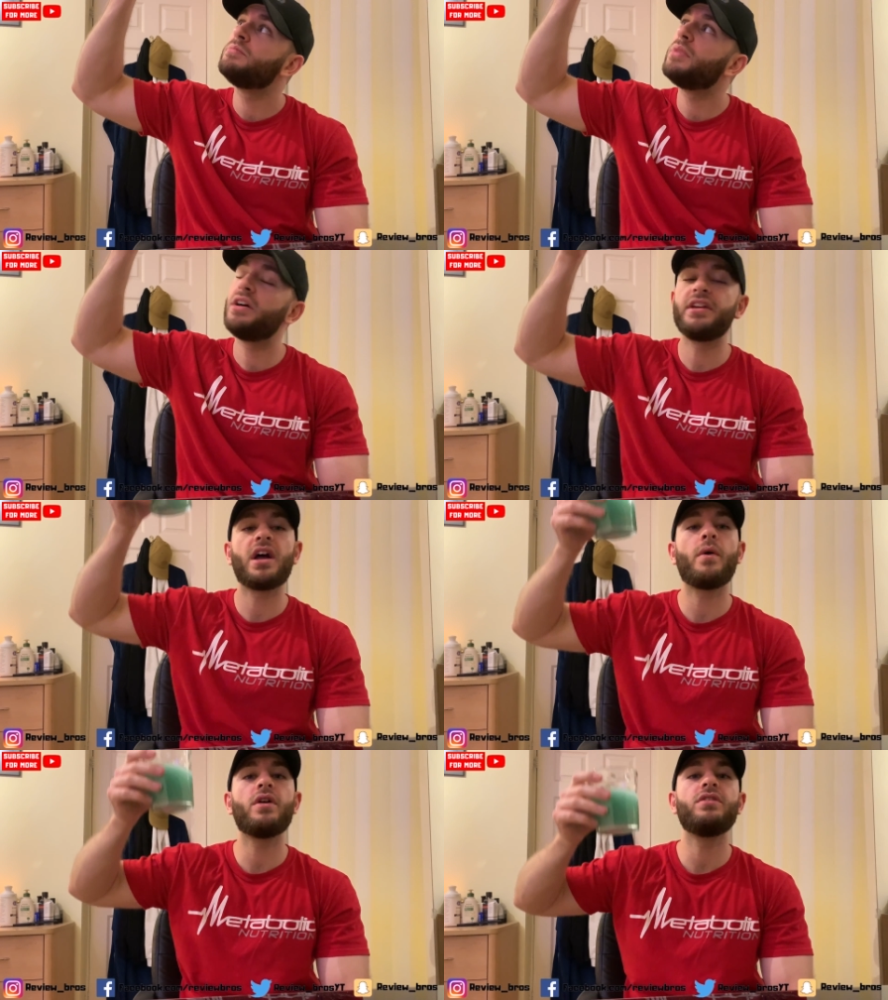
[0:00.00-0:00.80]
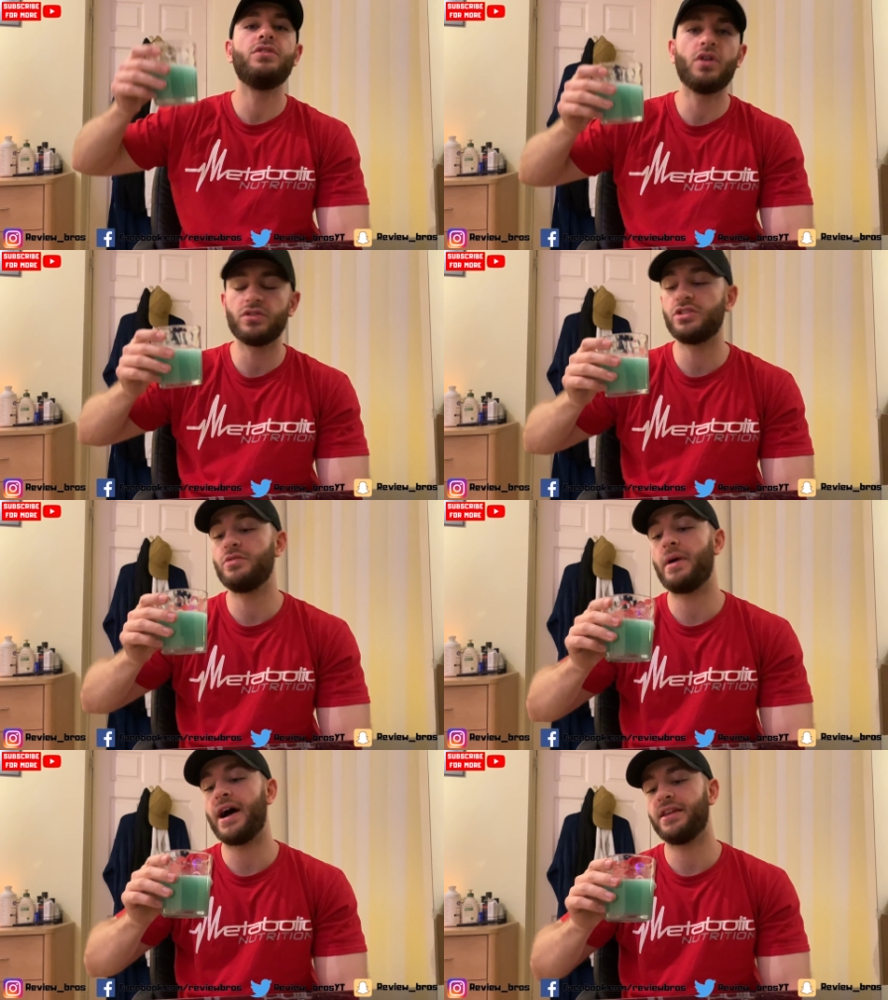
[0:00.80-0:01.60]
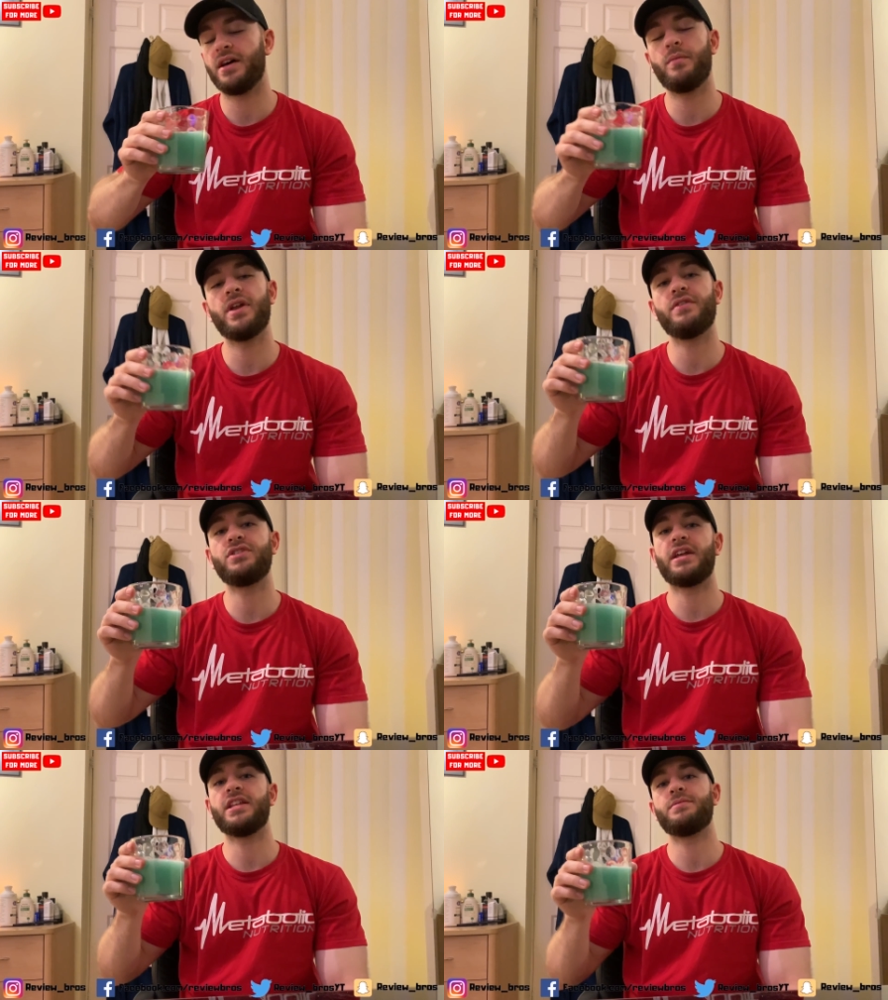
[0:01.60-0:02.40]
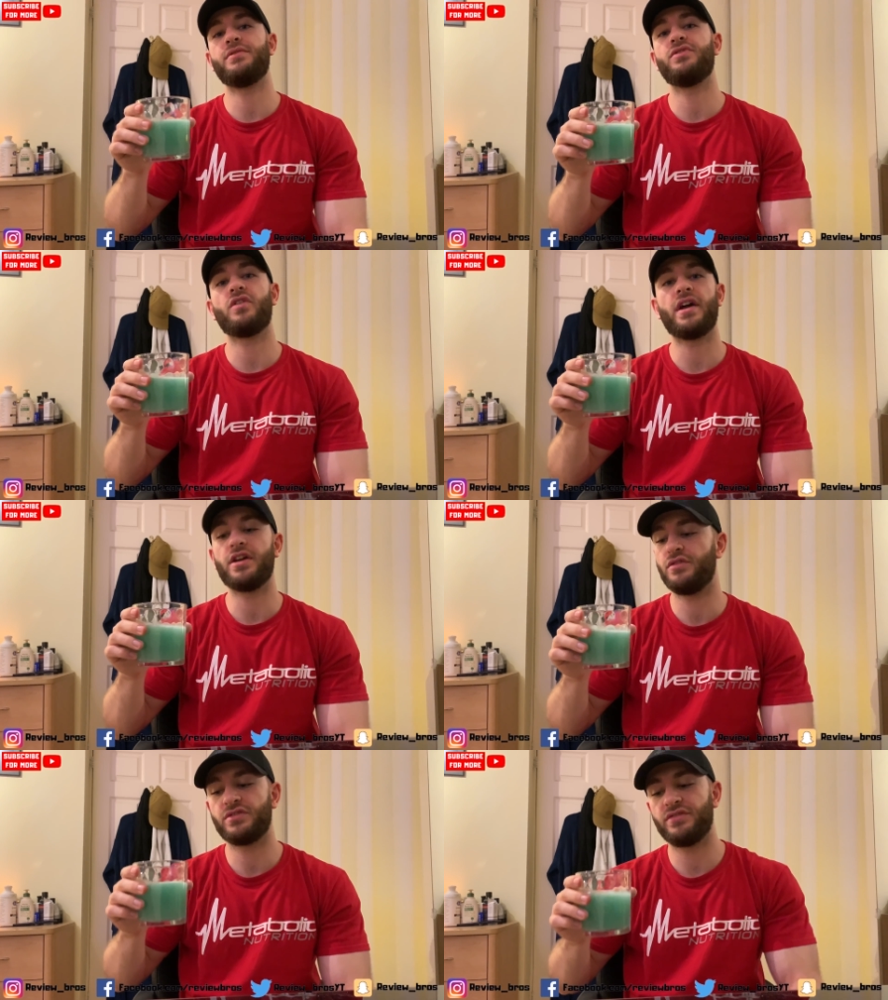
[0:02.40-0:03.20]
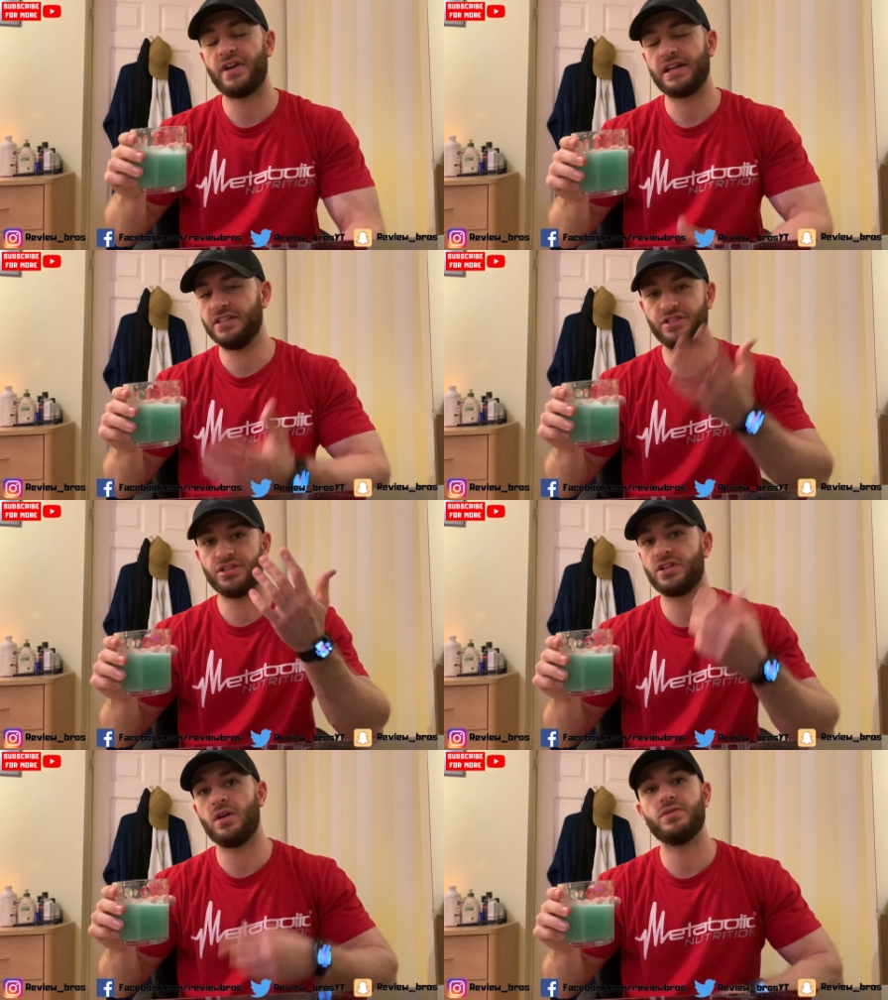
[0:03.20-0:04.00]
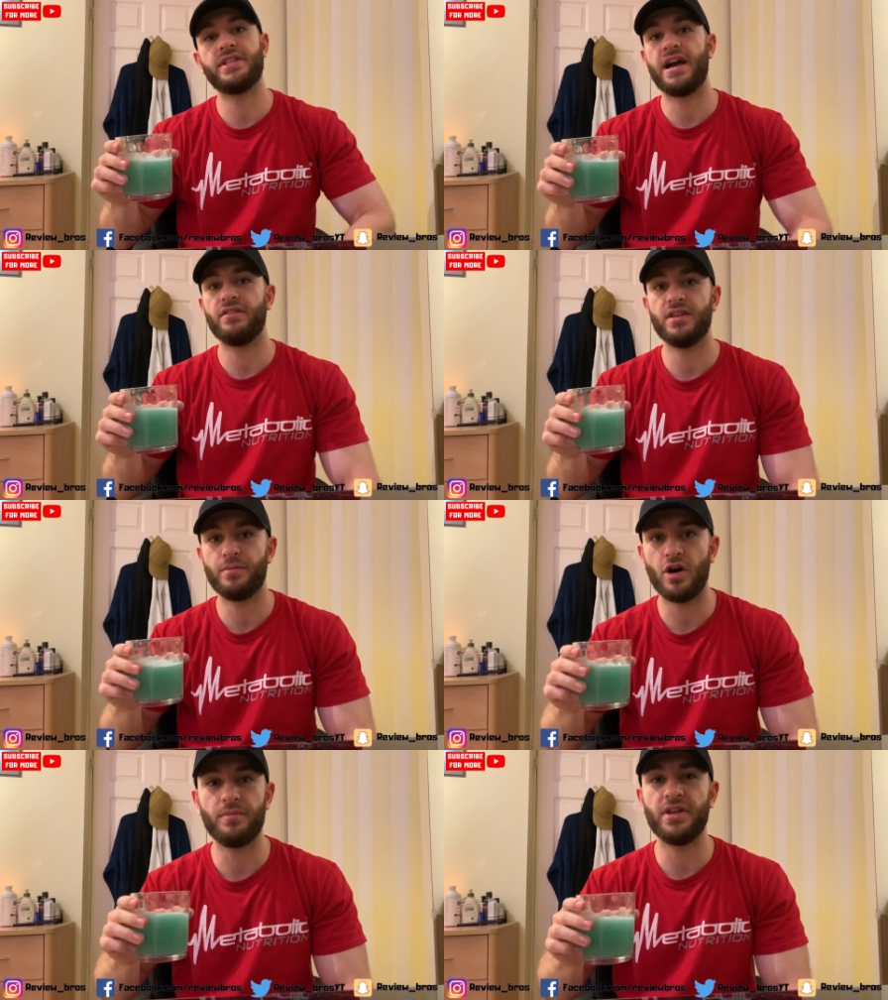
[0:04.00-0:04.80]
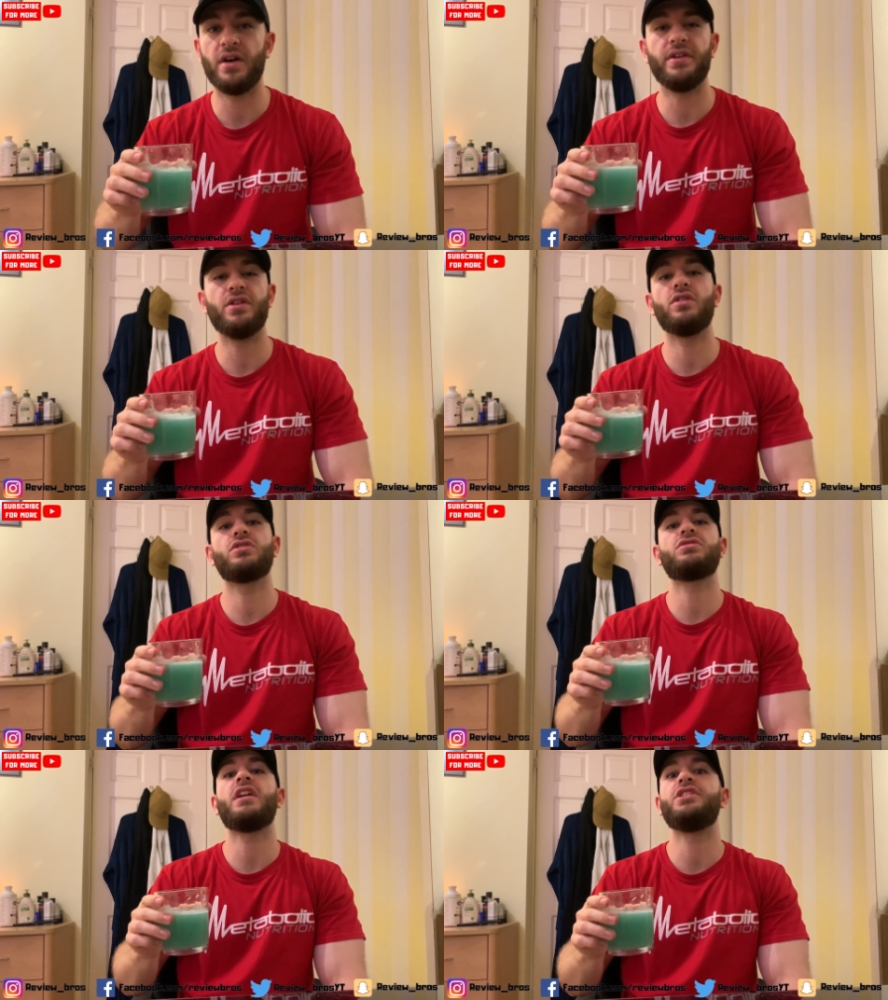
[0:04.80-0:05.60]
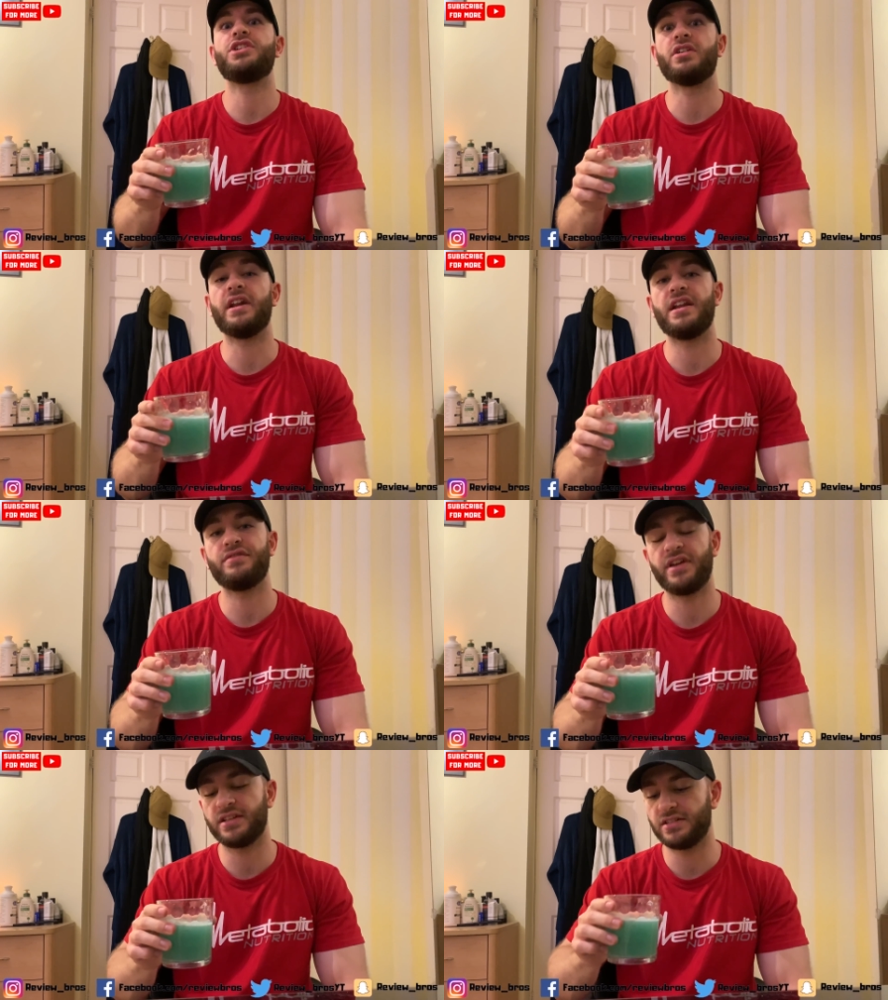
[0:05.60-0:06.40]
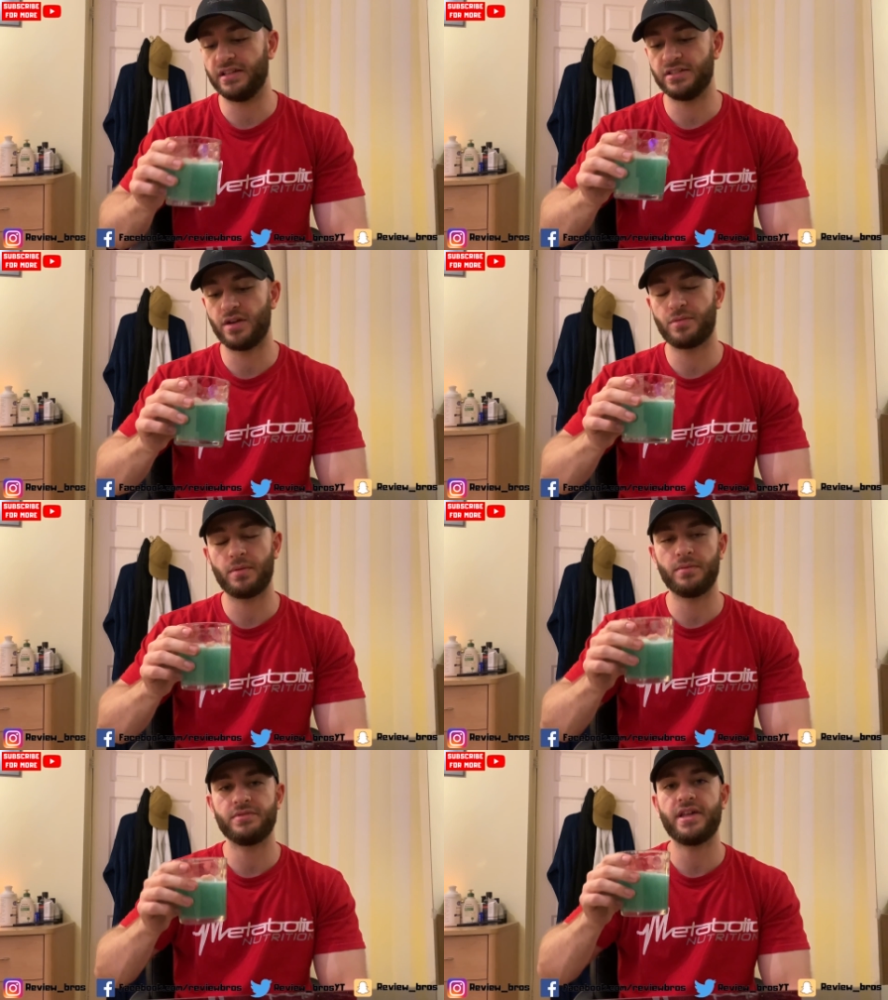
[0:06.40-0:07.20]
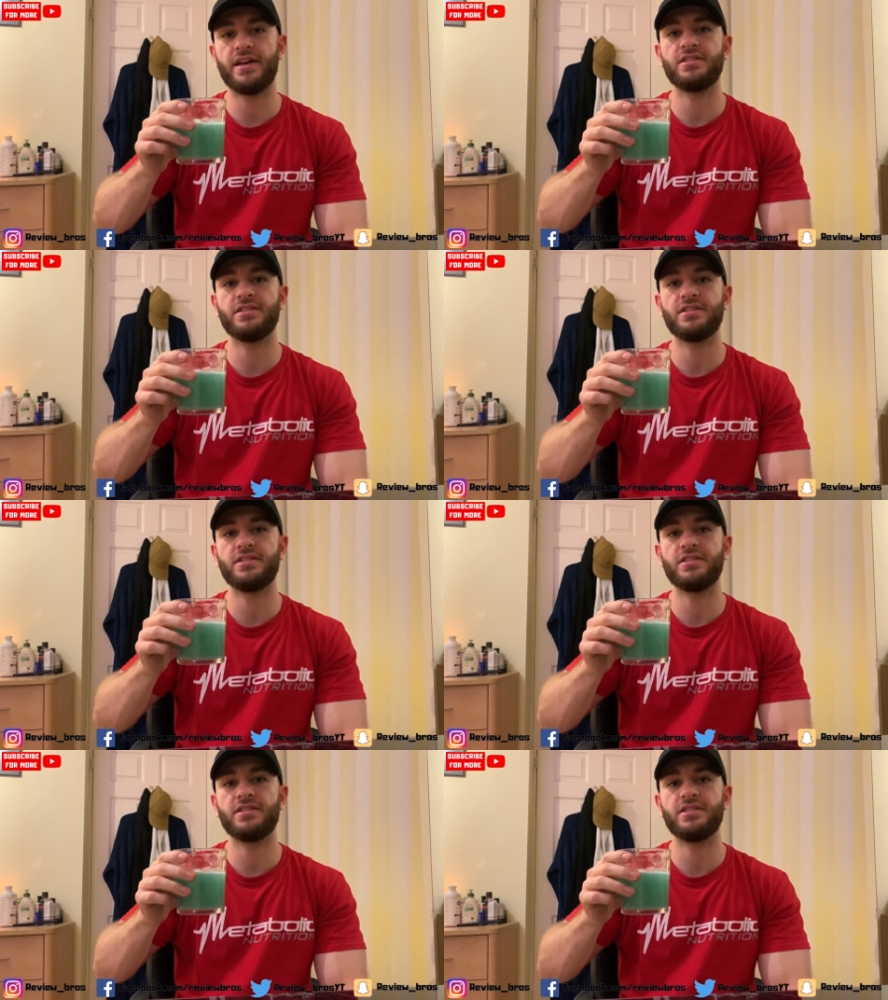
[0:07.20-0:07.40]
But you know what, not too bad. And when I've drank this before, I know for a fact it just goes down at the bottom. You know, you're not crunching on anything, so there's no problems there.